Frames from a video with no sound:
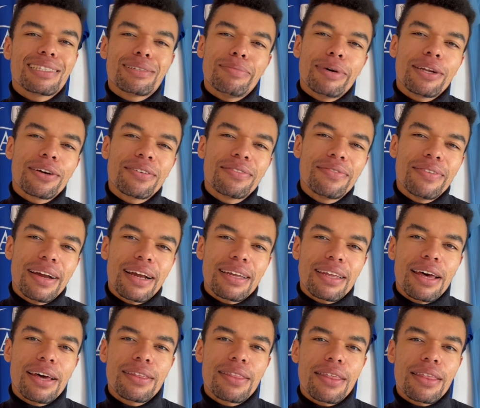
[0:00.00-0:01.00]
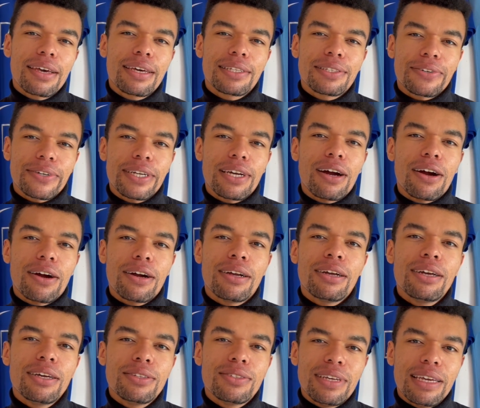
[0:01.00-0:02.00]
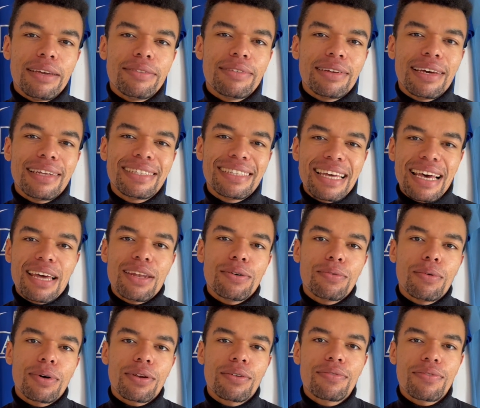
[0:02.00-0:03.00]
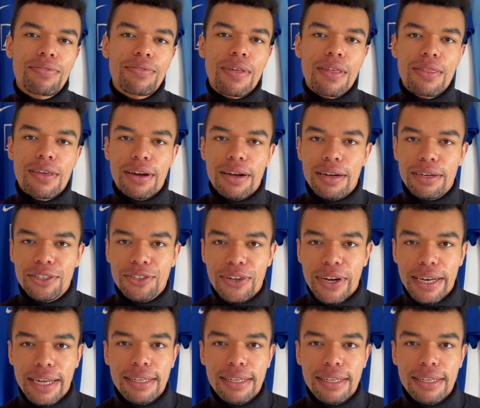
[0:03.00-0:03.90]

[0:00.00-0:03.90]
a matter of fact, I think it's really hard to even attend one of their training